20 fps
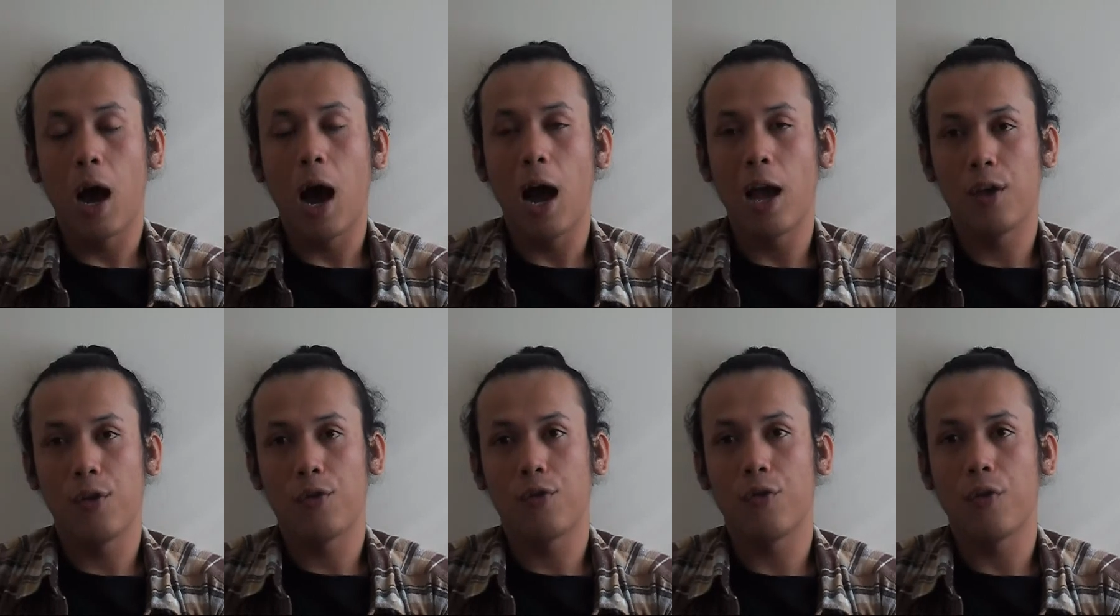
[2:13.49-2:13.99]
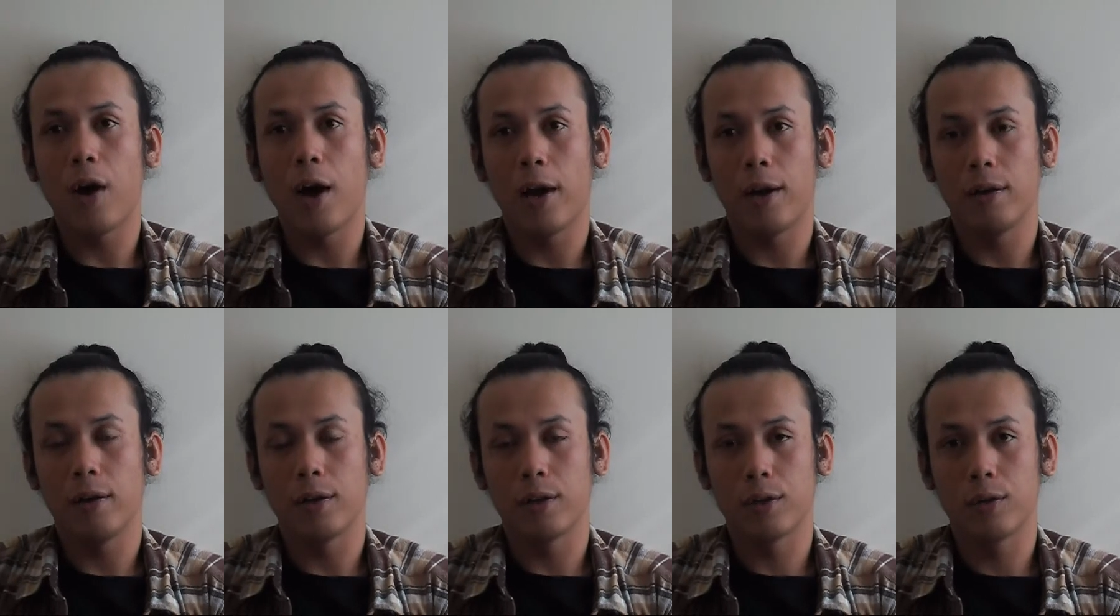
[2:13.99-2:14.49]
I
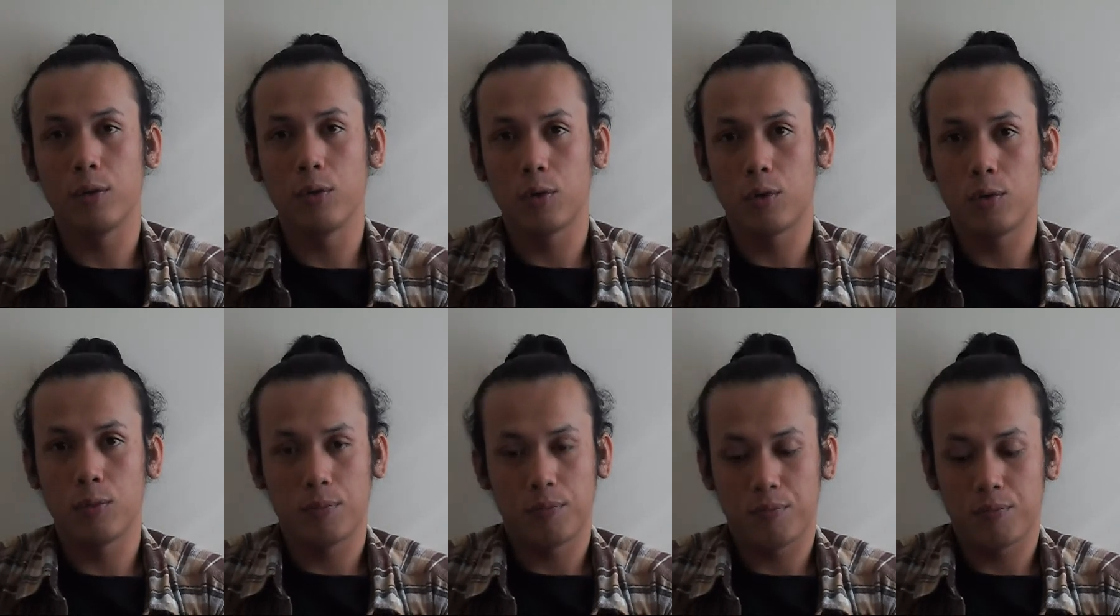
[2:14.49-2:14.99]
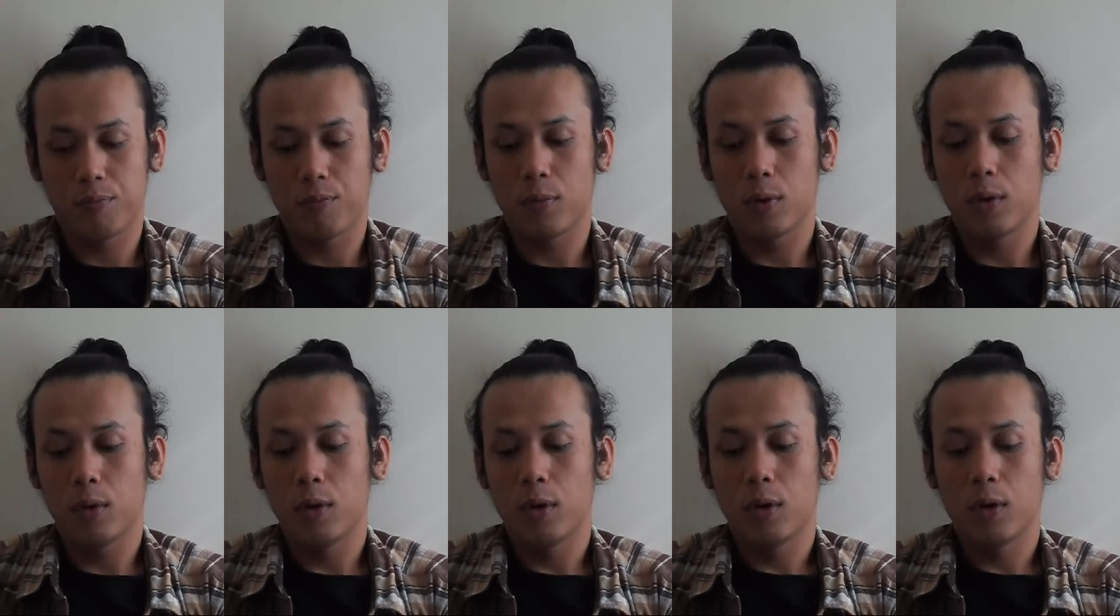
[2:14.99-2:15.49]
find the good
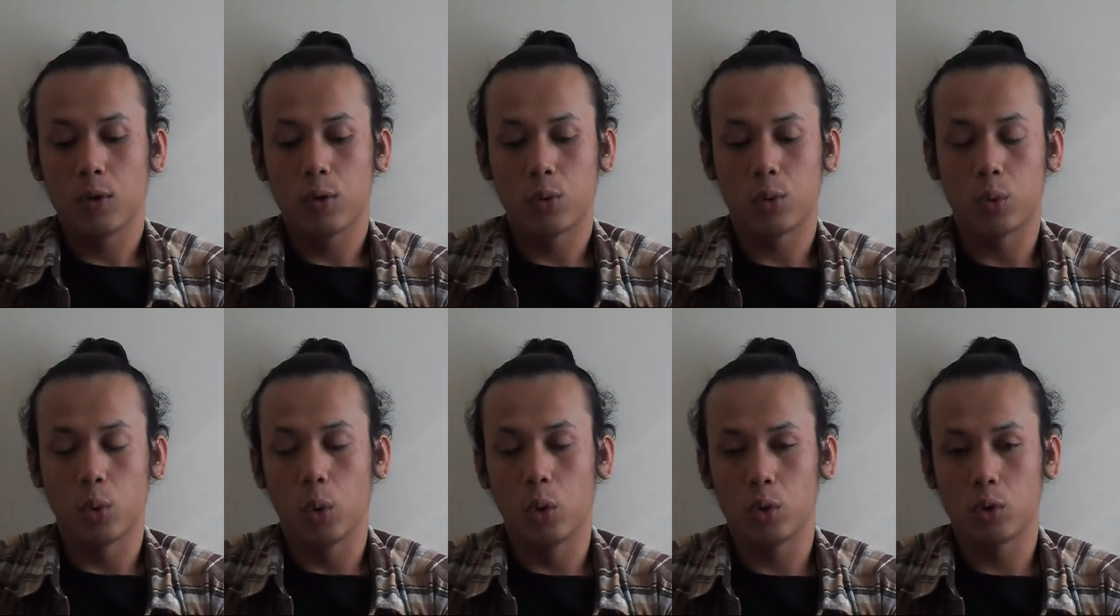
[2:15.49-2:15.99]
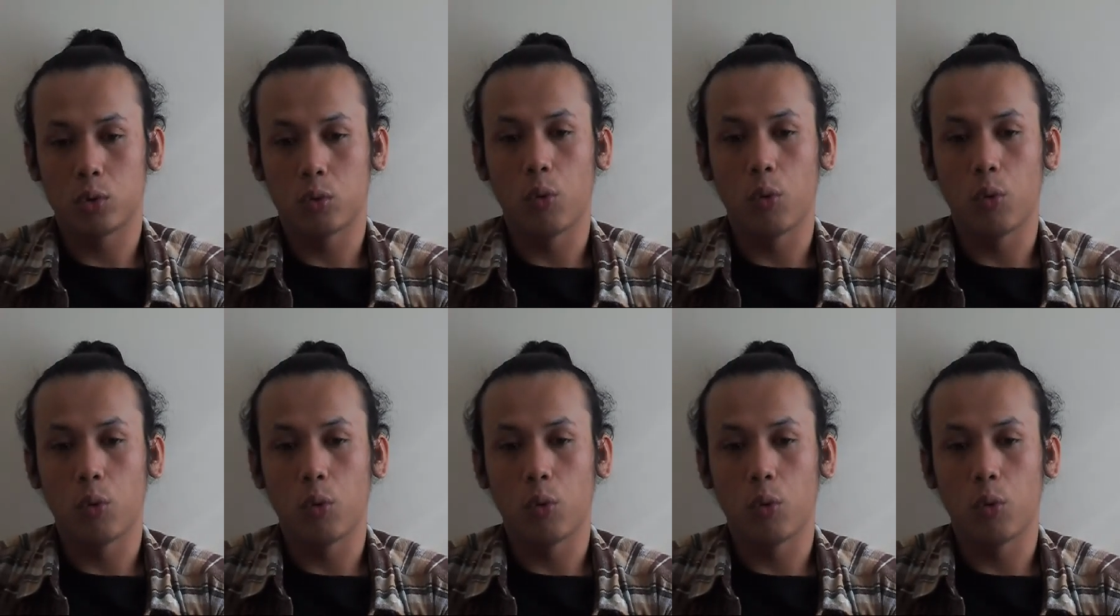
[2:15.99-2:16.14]
tools